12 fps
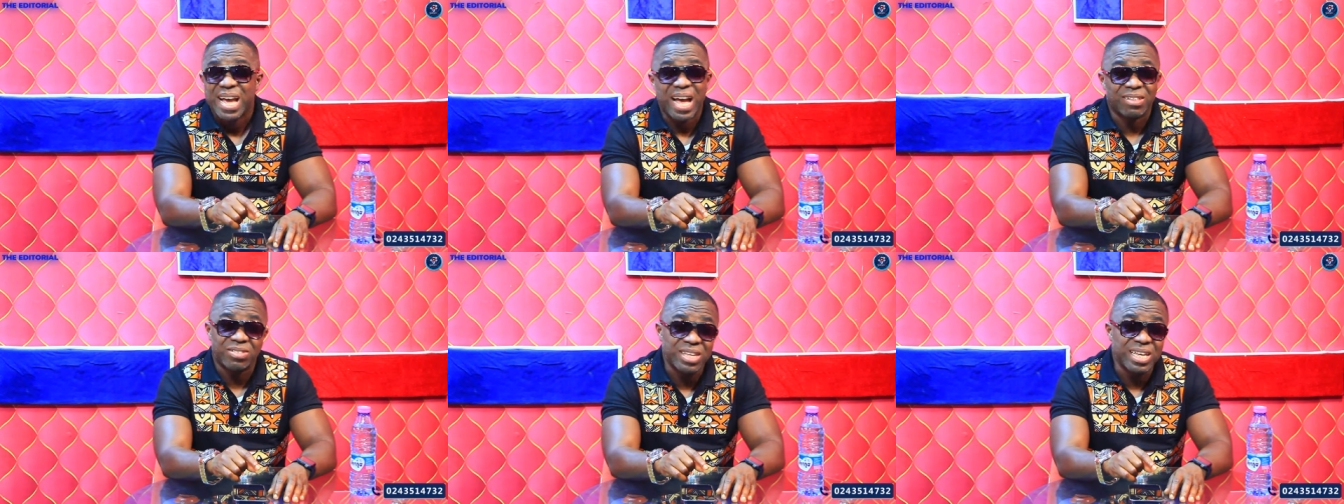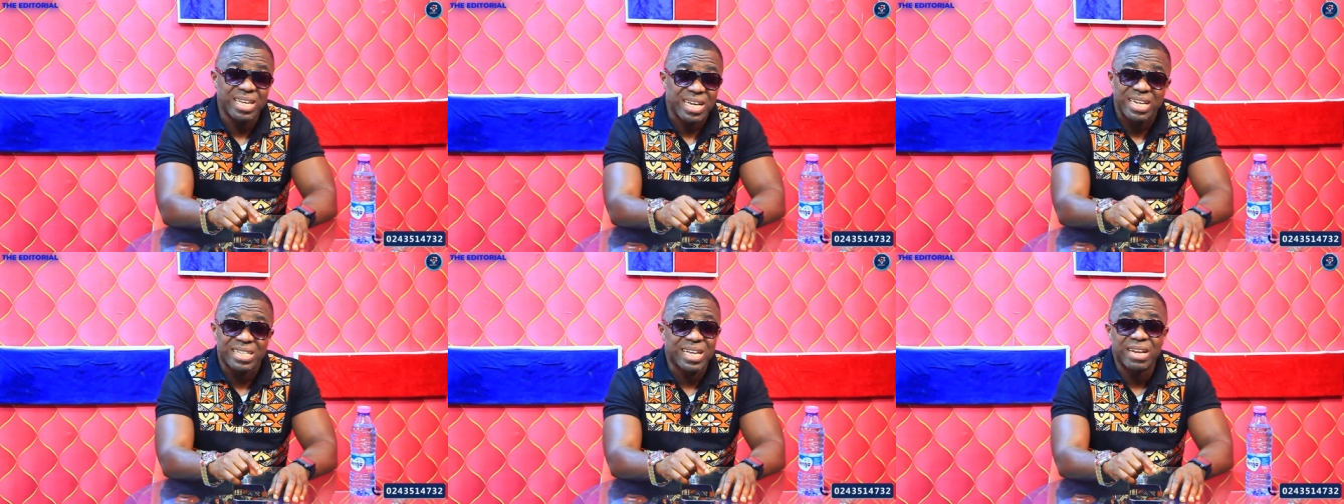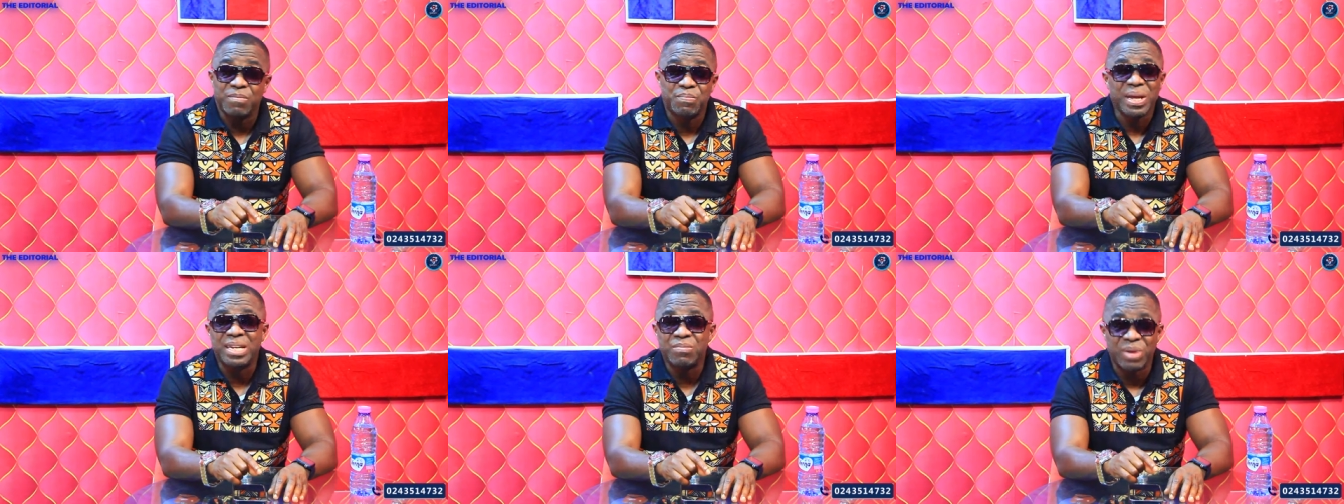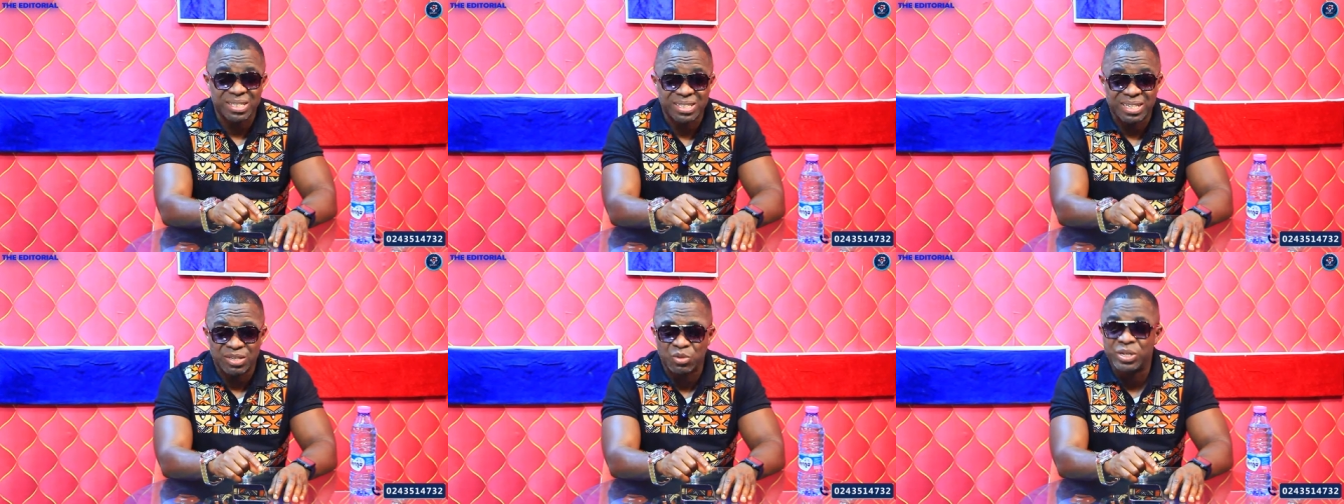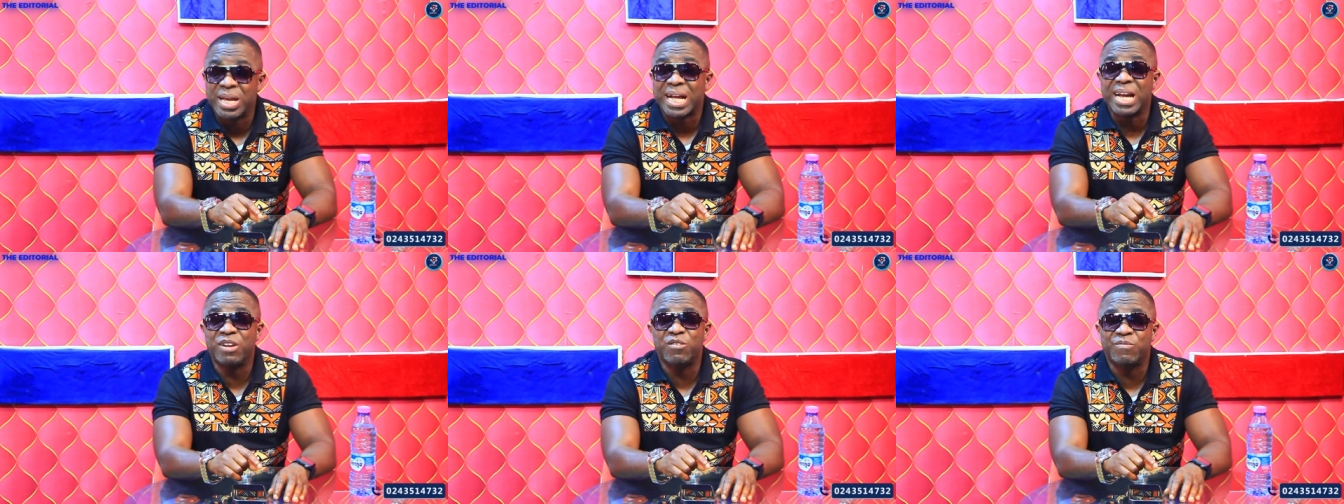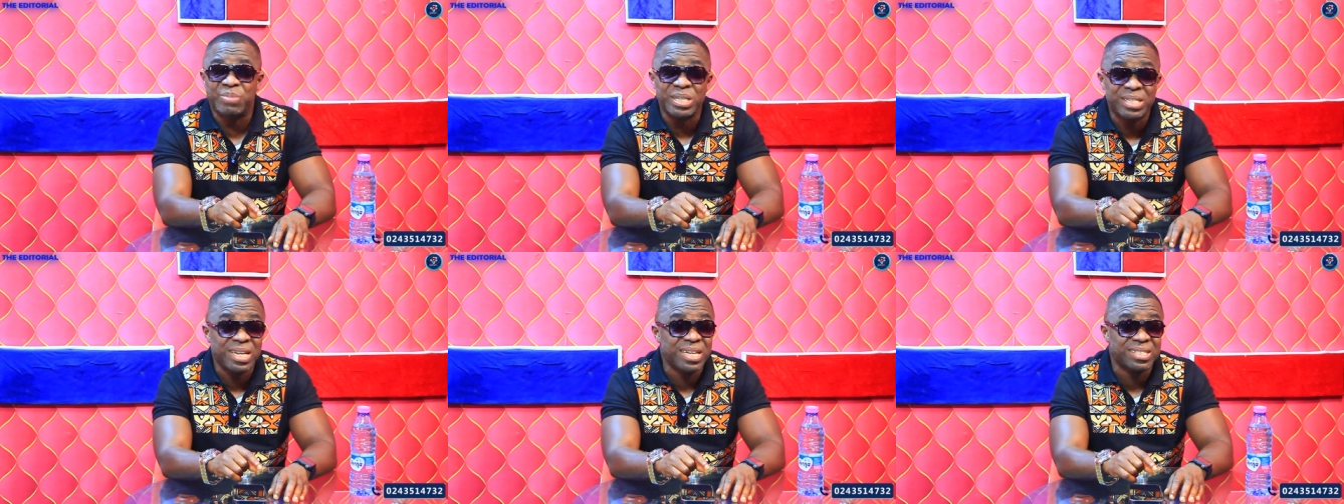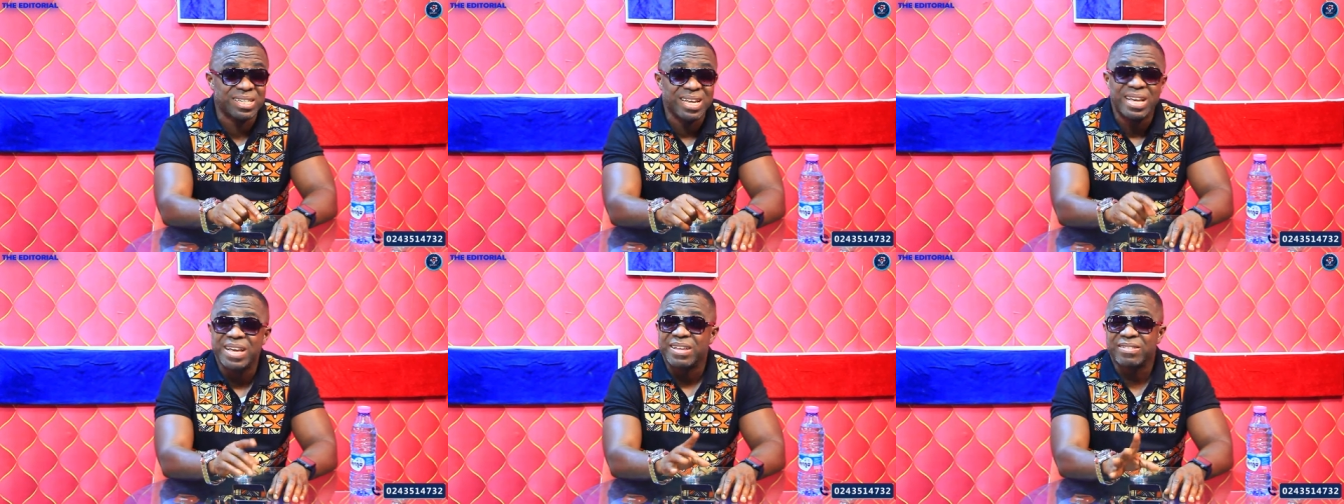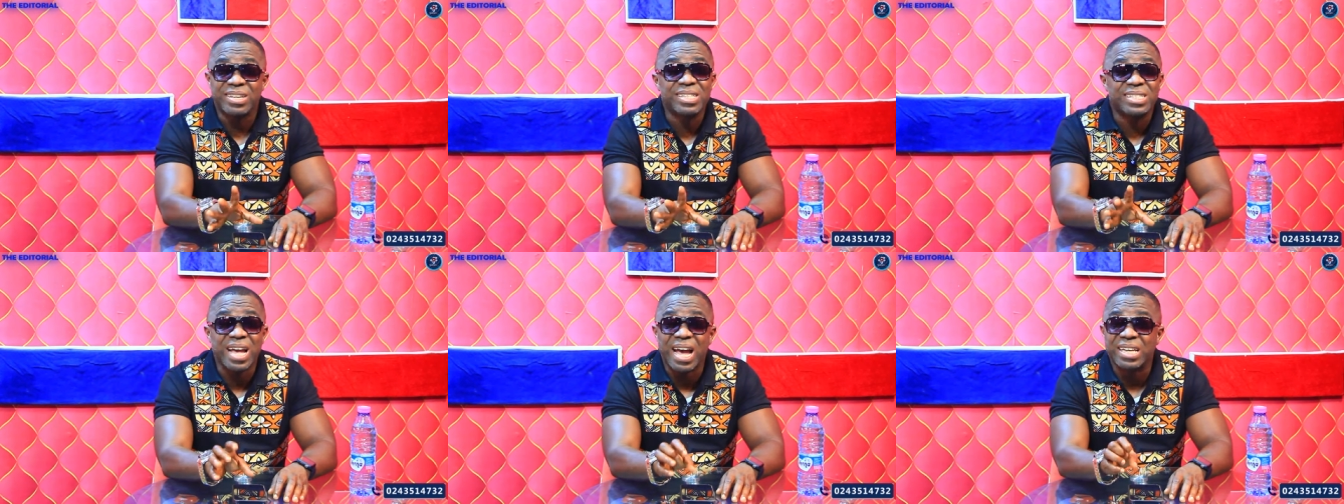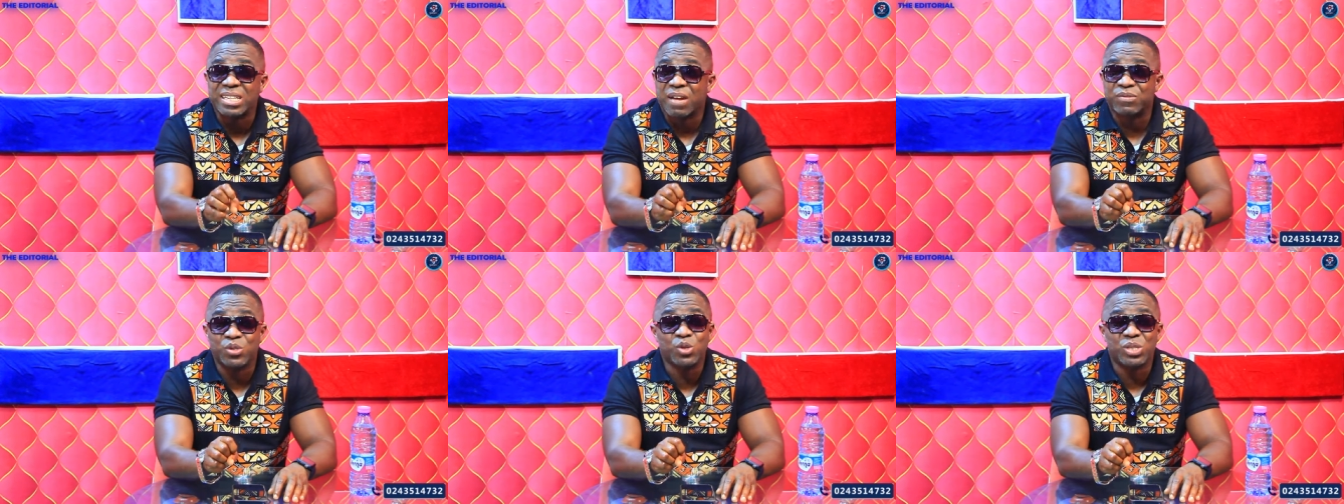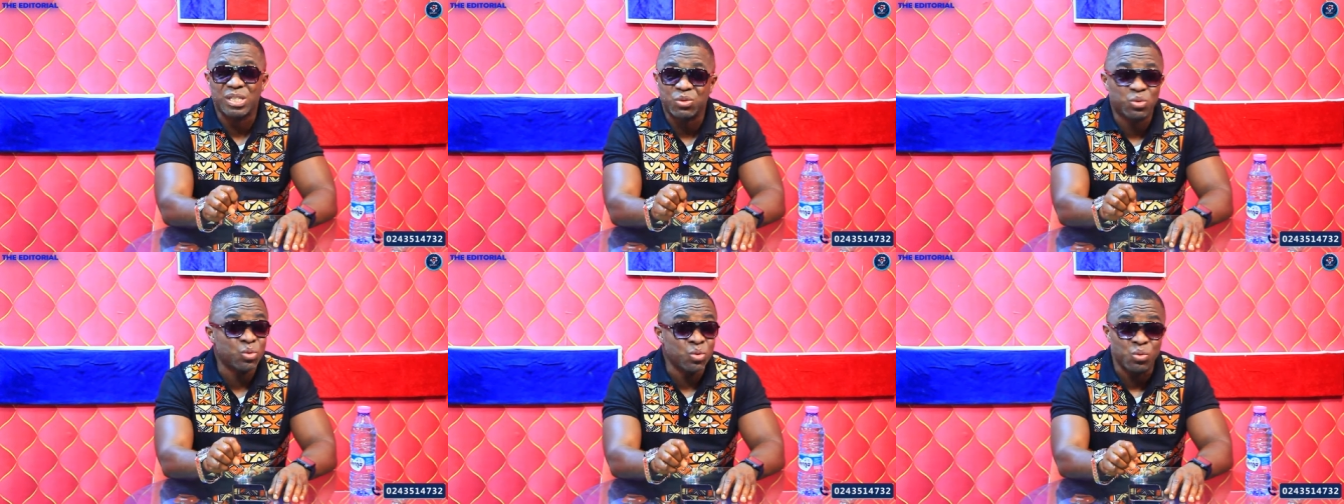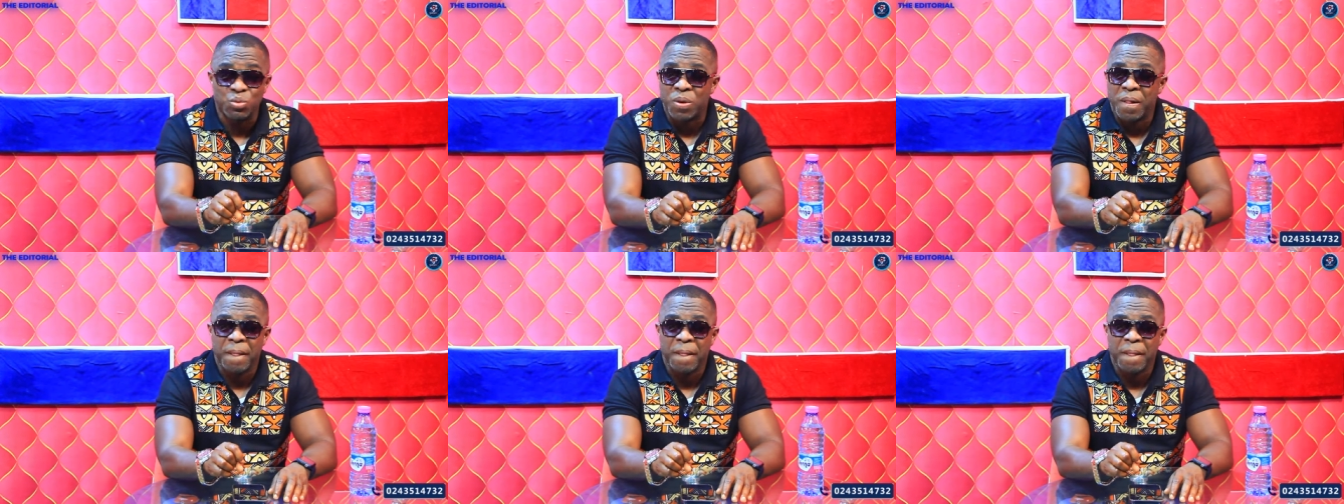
I think it is an impediment to the kind of business these guys have chosen to do.